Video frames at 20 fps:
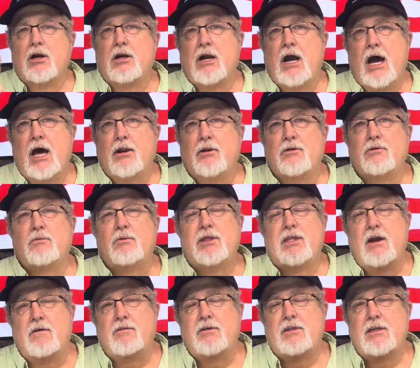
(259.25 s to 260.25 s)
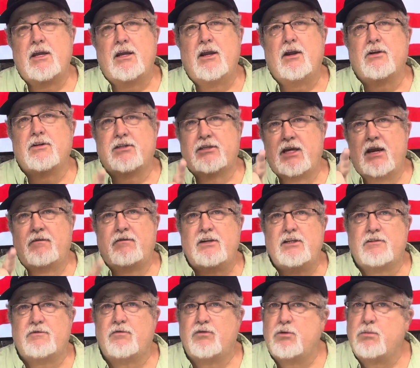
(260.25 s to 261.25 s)
Coddled with everything else,
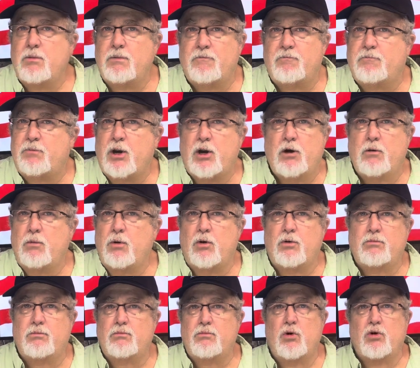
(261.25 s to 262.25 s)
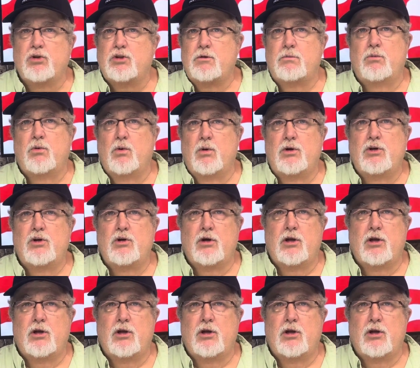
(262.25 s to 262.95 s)
safety's paramount, most important.